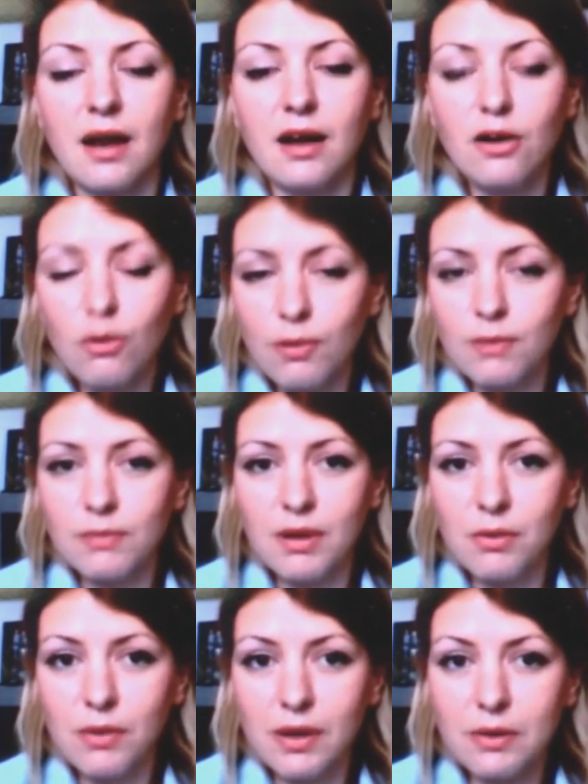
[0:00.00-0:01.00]
Global
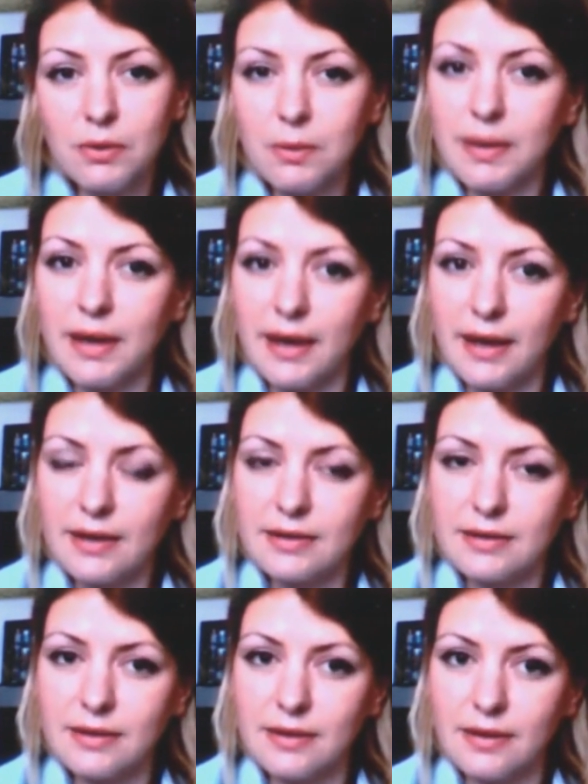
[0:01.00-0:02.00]
MIL Week will be held
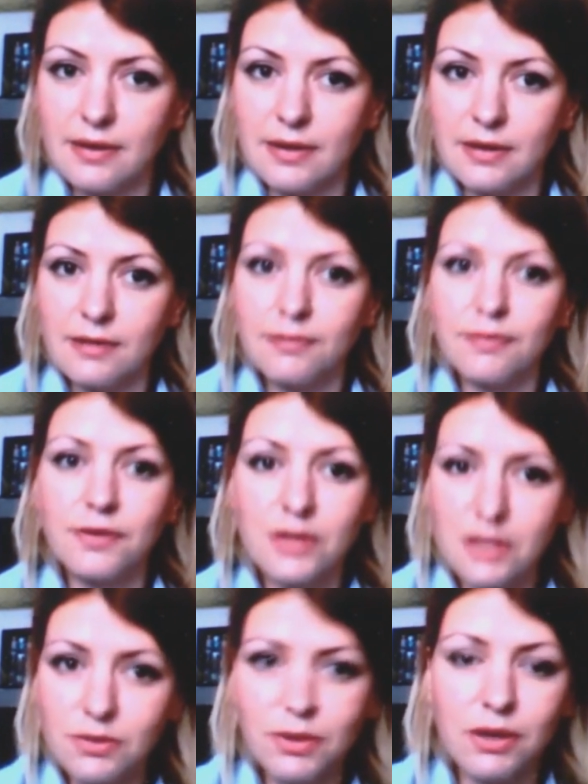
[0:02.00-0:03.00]
in the
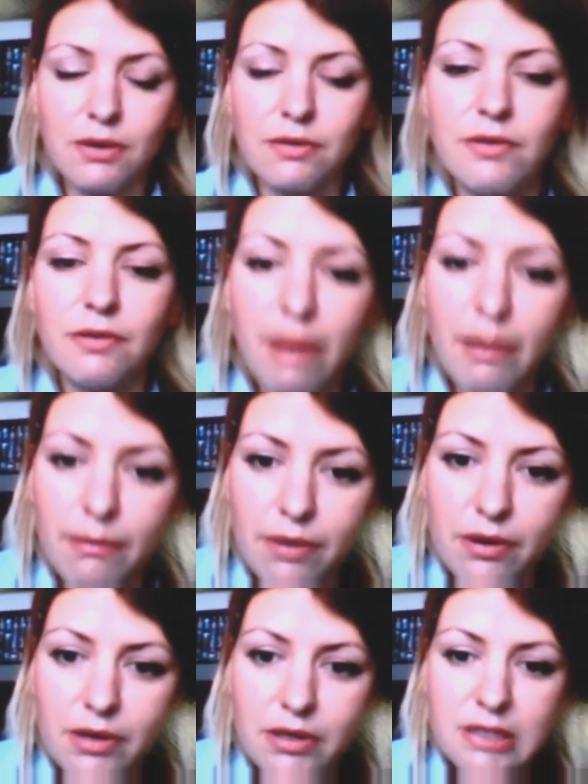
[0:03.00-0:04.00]
first week of
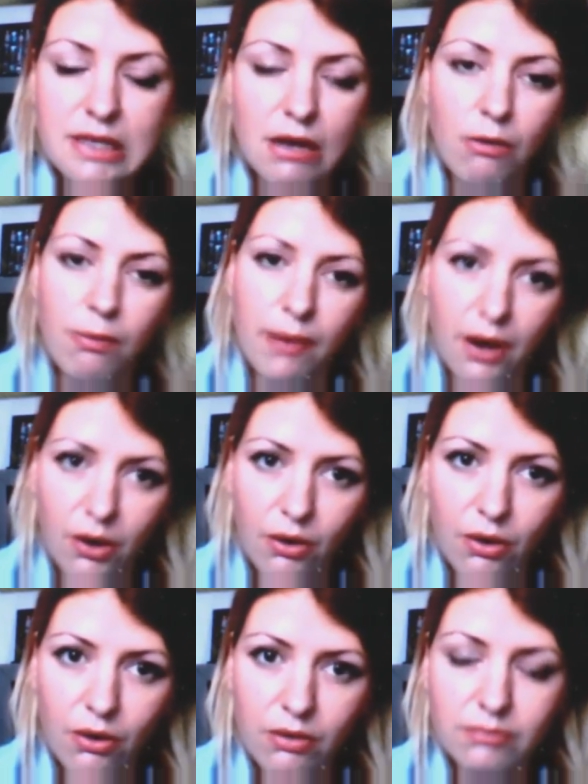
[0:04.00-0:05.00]
November in Sao
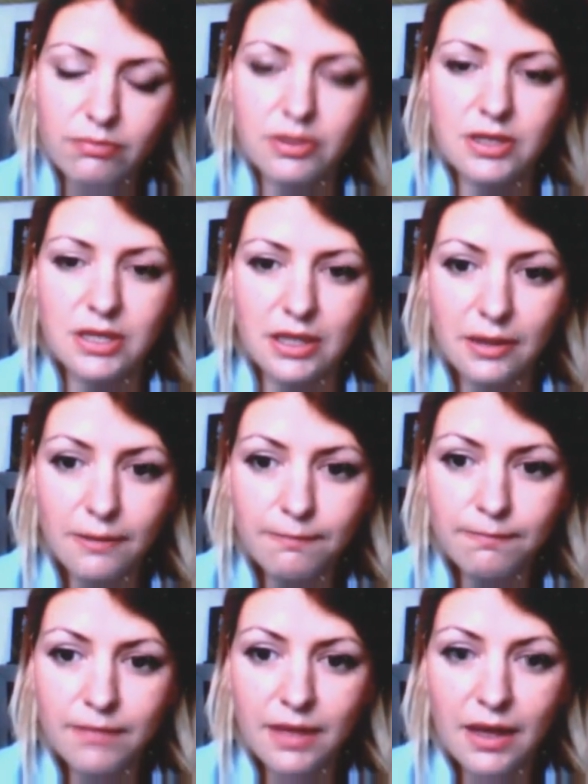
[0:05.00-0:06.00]
Paulo in Brazil.
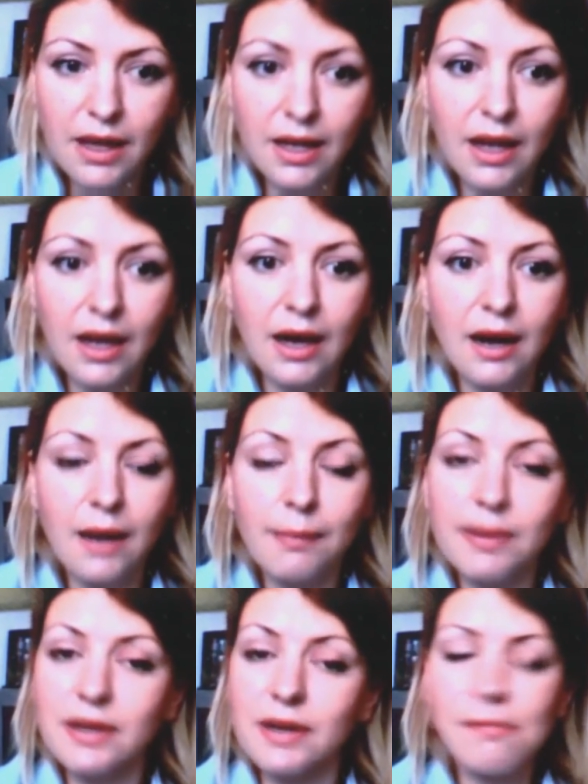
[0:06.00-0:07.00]

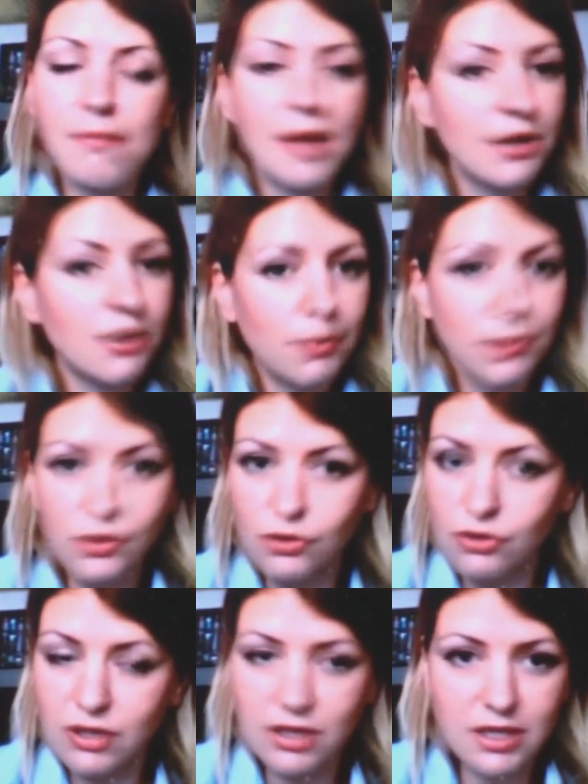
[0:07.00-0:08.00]
But there are many
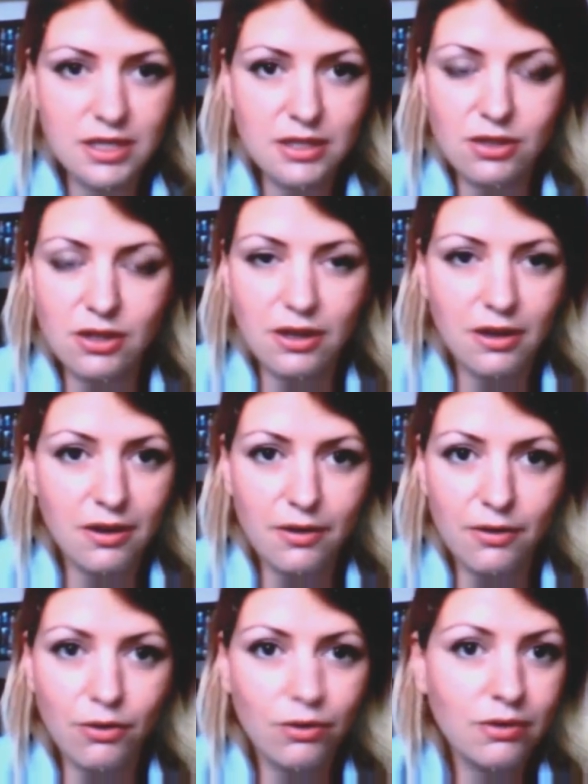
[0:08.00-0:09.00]
opportunities
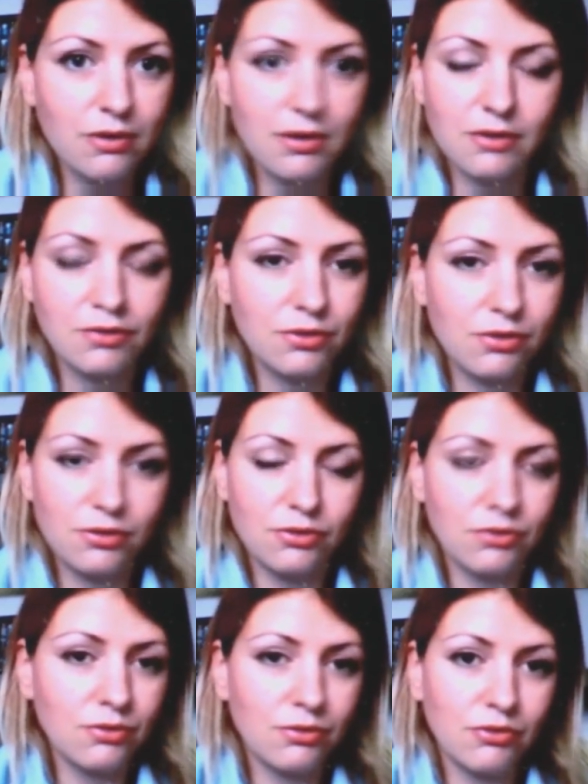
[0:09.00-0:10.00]

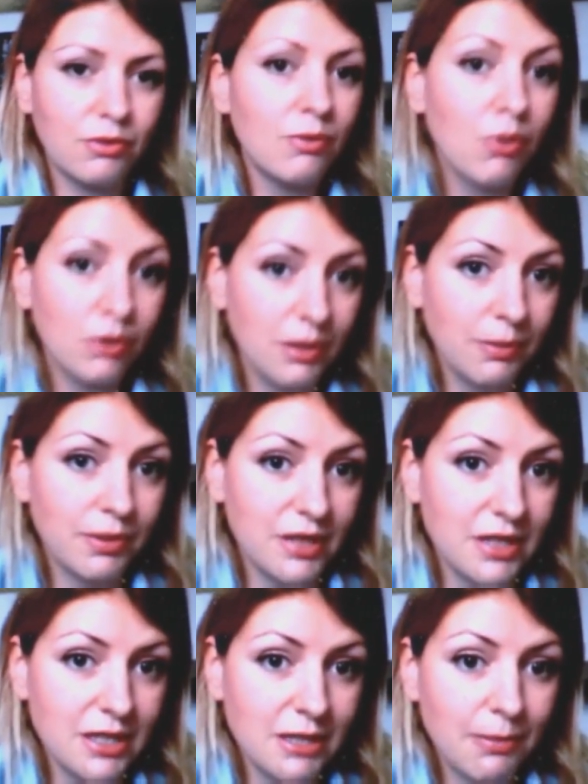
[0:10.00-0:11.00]
to remotely
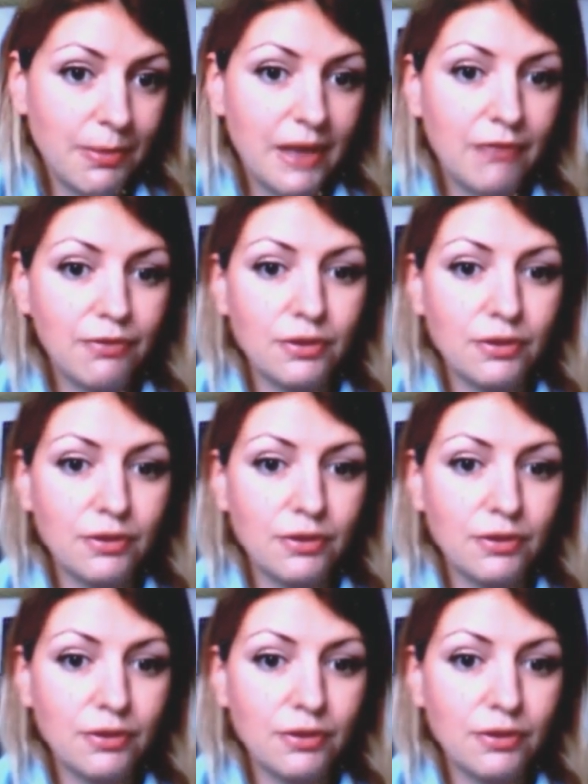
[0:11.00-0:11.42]
participate.